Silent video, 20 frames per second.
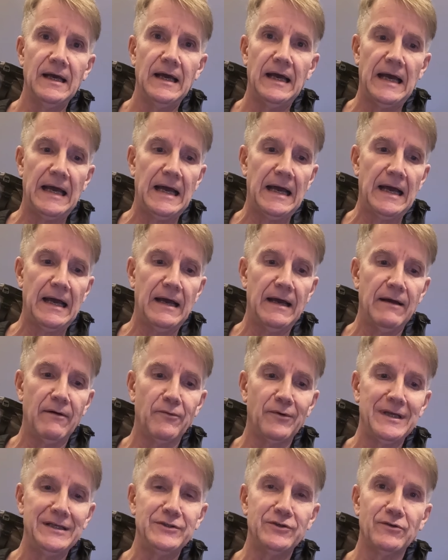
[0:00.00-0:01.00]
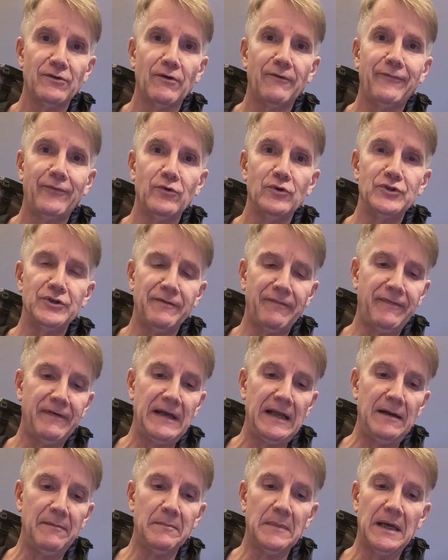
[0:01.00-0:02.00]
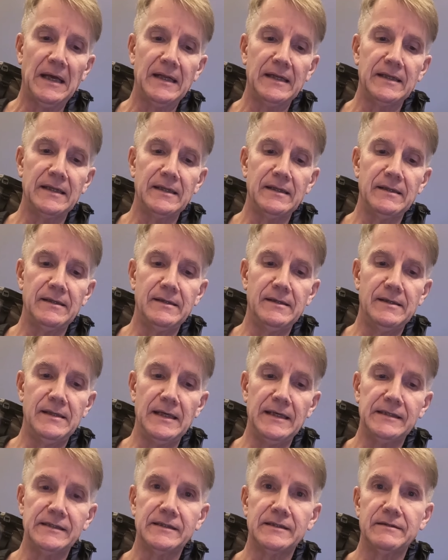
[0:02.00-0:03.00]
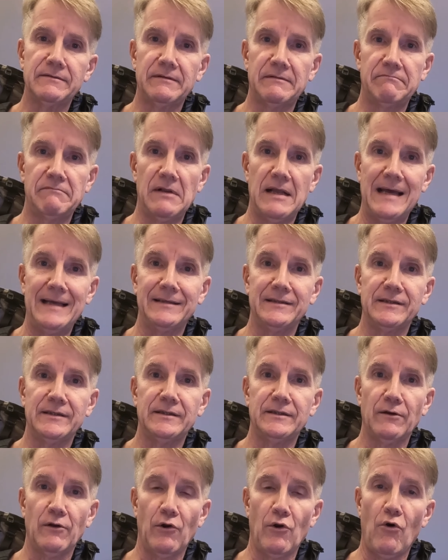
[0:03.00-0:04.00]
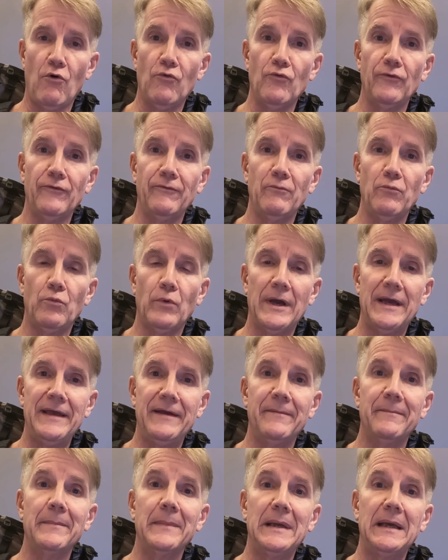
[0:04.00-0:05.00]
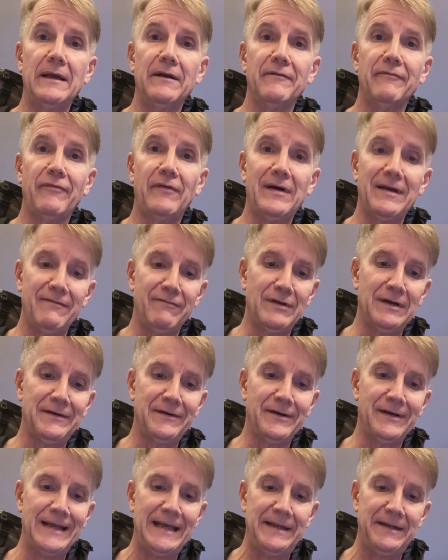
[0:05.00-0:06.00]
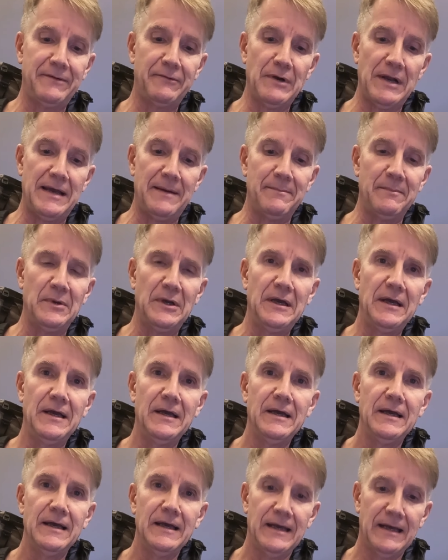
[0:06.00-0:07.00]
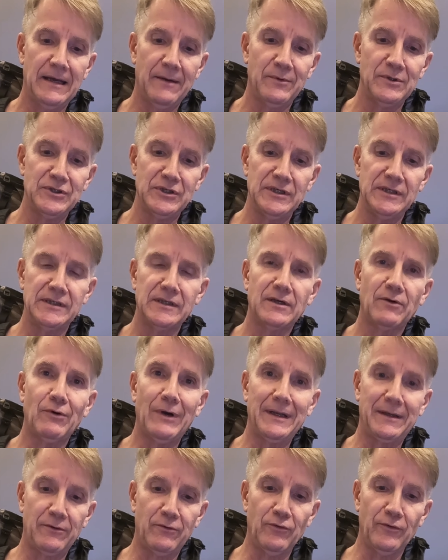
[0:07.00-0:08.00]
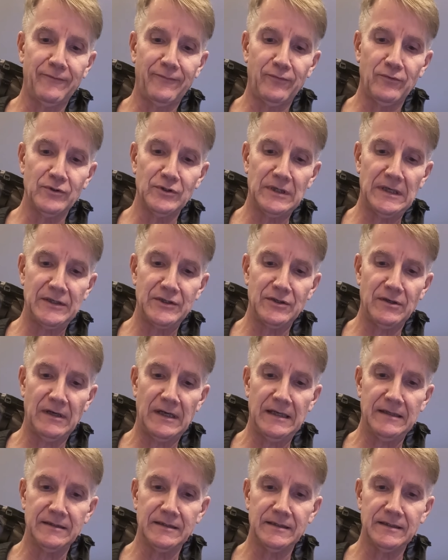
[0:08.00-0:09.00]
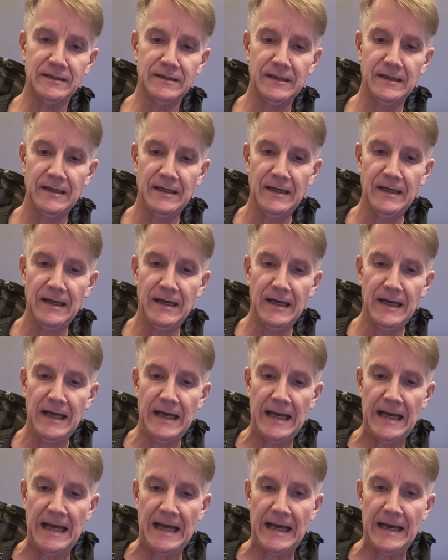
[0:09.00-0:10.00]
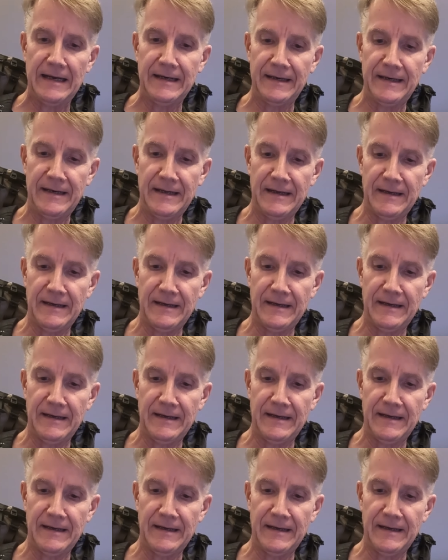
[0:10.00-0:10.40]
original Fujifilm, and this lens alone weighs a mere 580 gram, which is quite good for such a lens. And